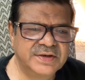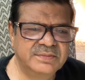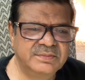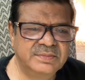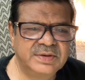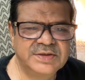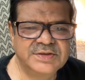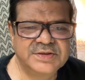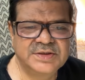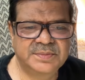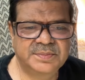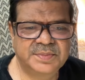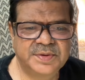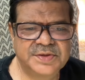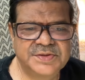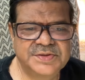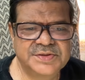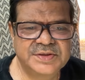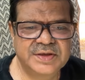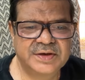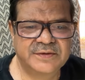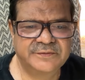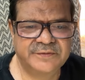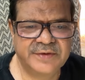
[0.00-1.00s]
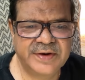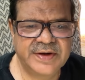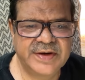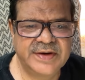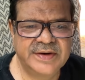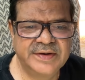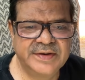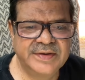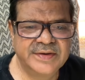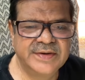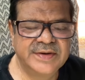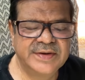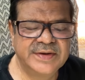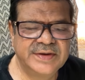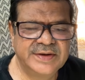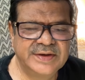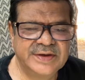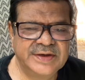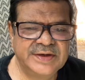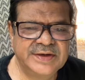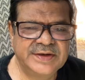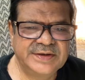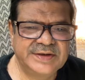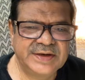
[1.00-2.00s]
makes a person a very
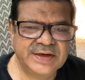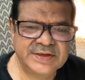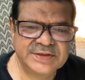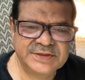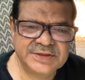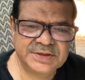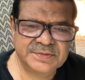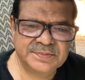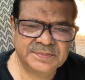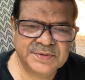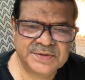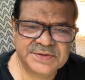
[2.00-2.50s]
intelligent